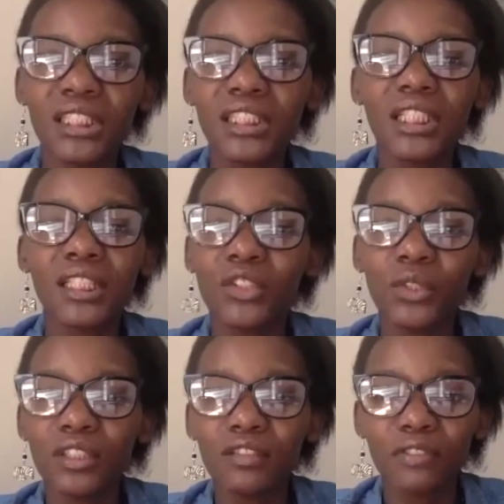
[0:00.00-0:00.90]
and it
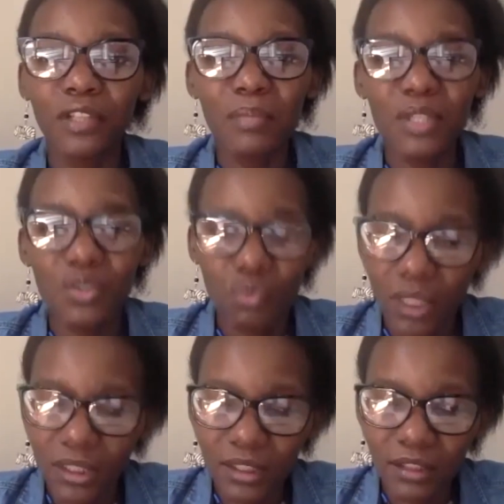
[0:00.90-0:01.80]
can do it for them as
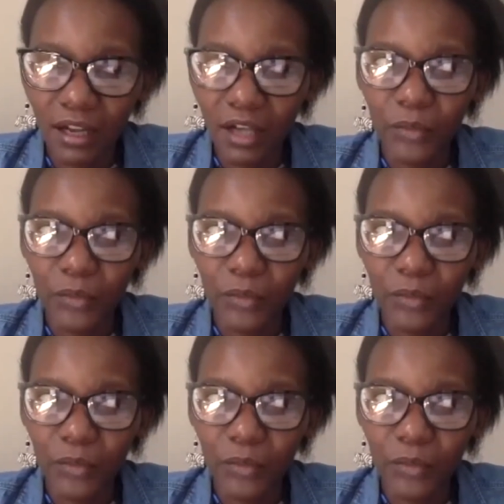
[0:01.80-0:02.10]
well.